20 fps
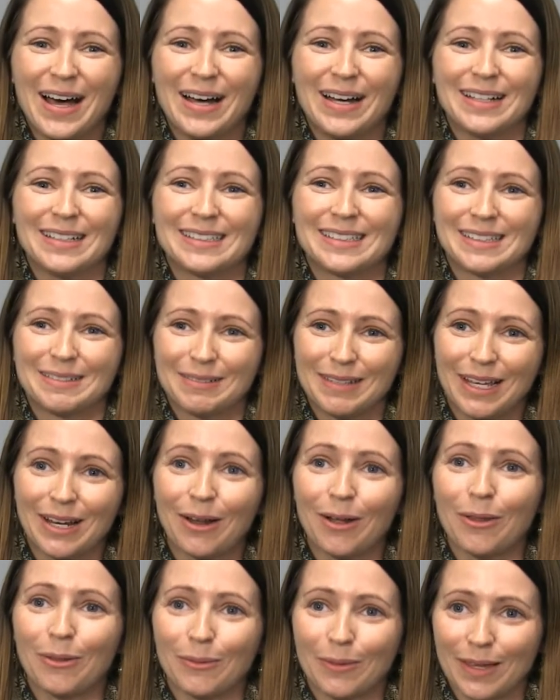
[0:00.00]
uh, to get
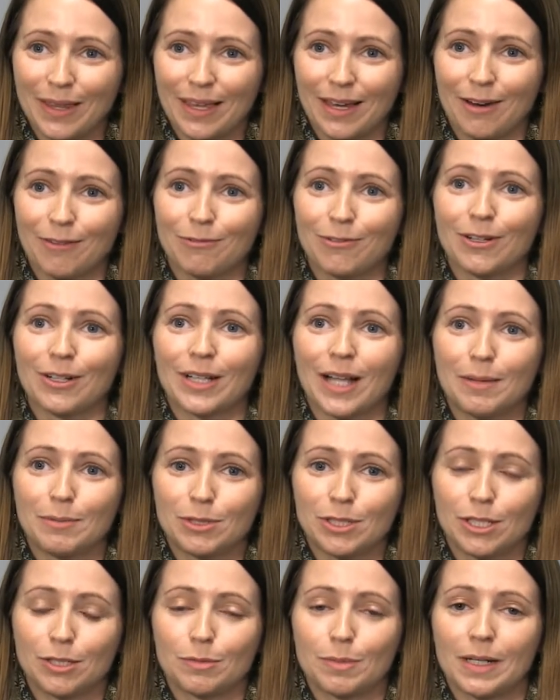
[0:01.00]
all the way there for
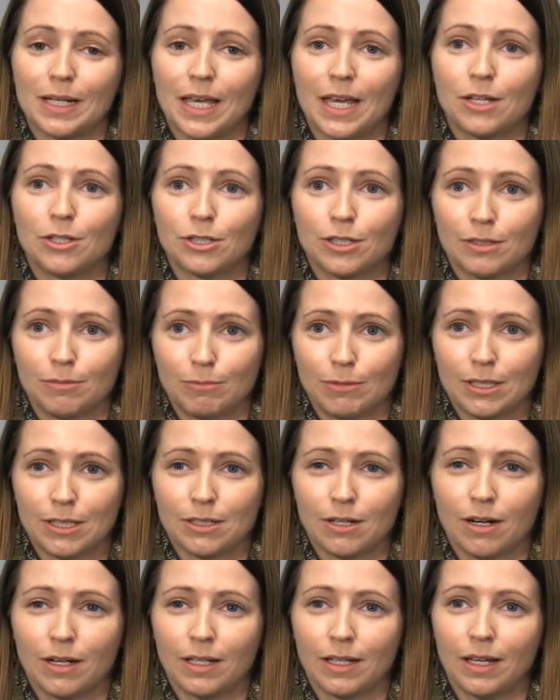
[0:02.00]
climate change mitigation, and we
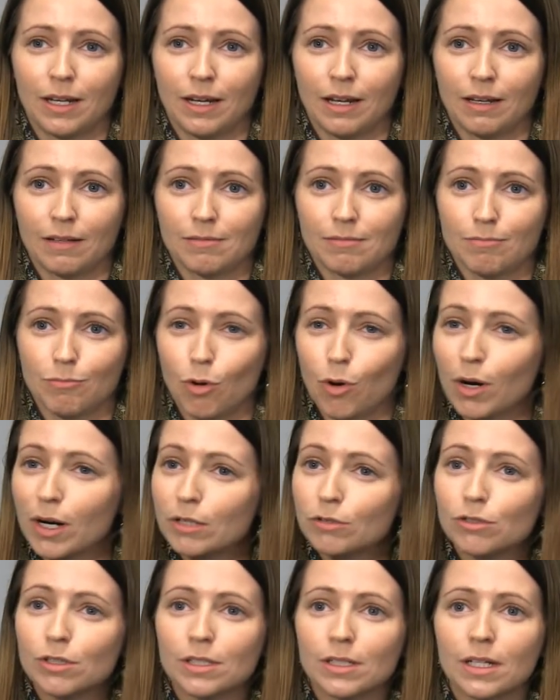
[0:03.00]
started getting more
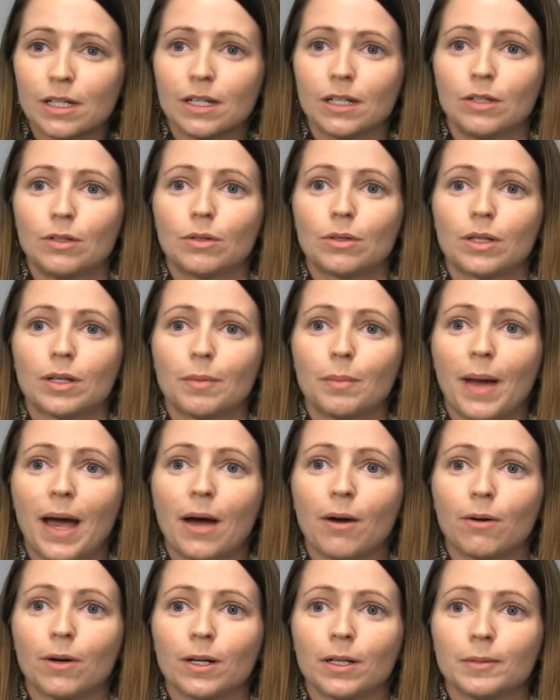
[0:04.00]
interested in nuclear
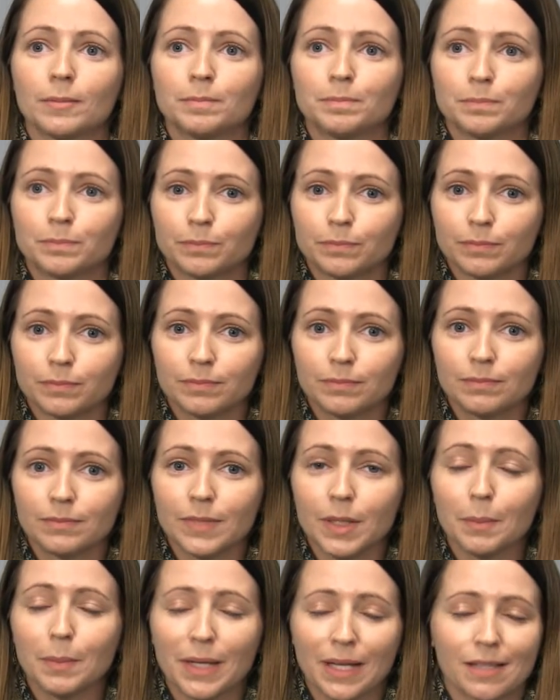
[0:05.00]
power
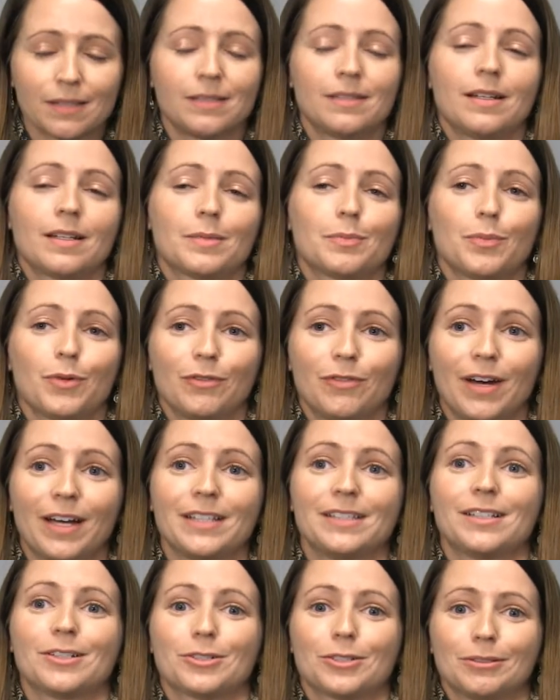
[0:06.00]
because it does
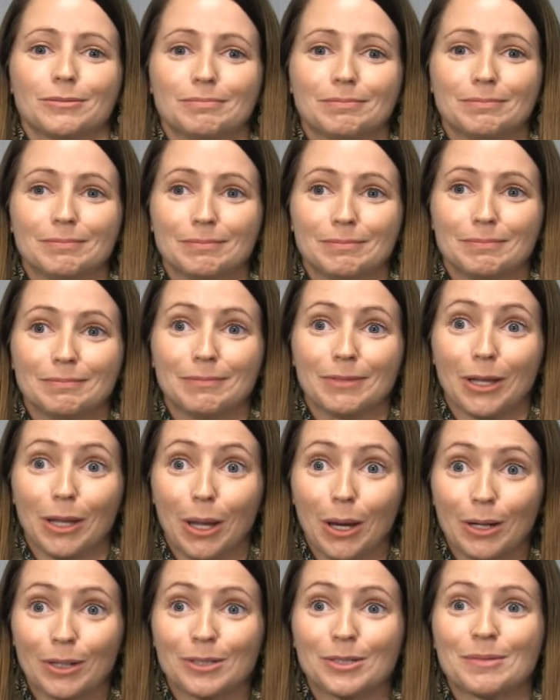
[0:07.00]
provide such a
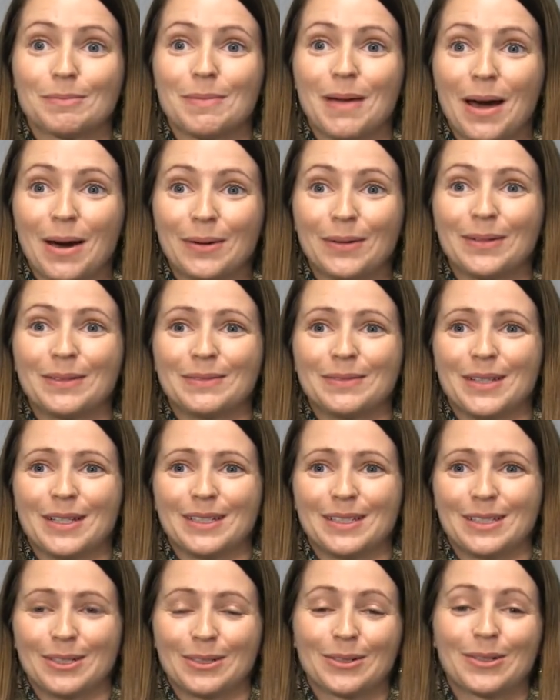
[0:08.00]
large amount of
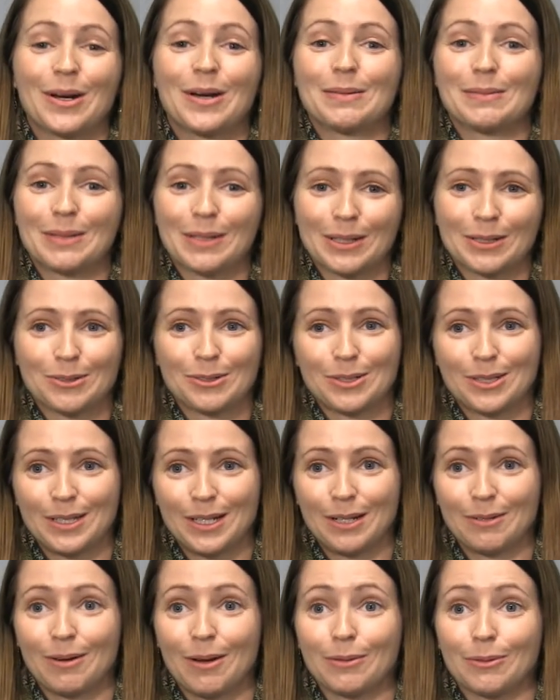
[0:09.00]
the zero carbon
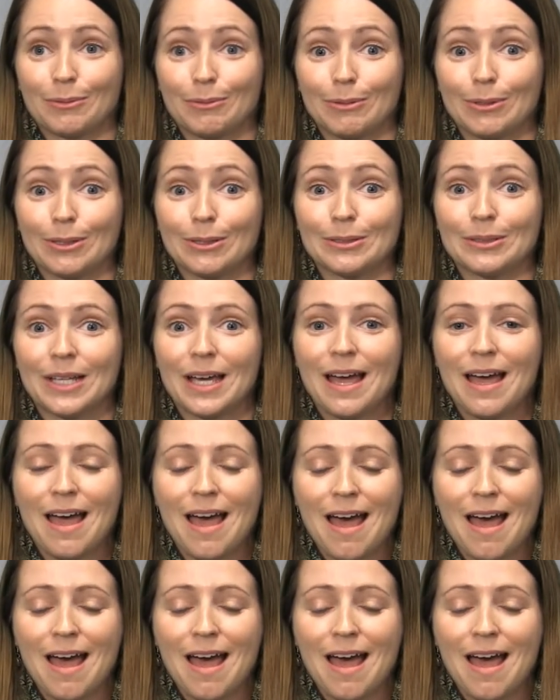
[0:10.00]
electricity around the world.